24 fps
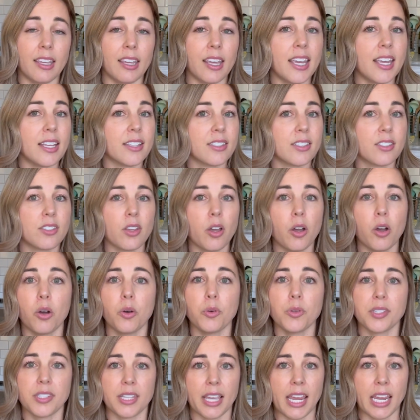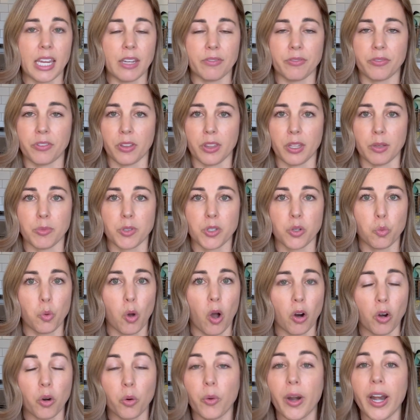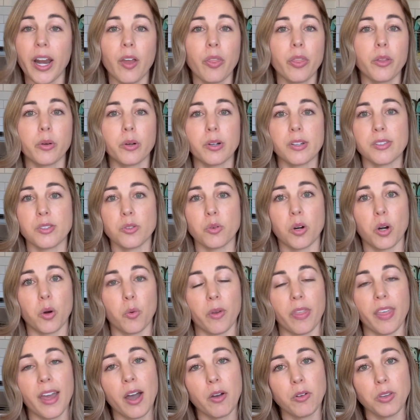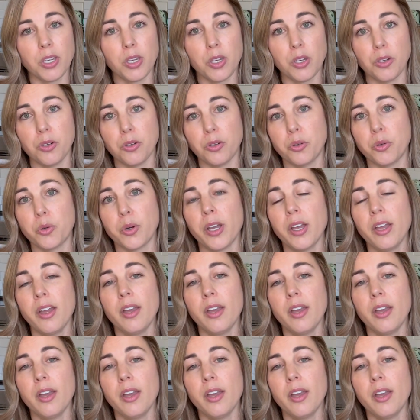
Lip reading: it's so safe for them to walk around the resort without you.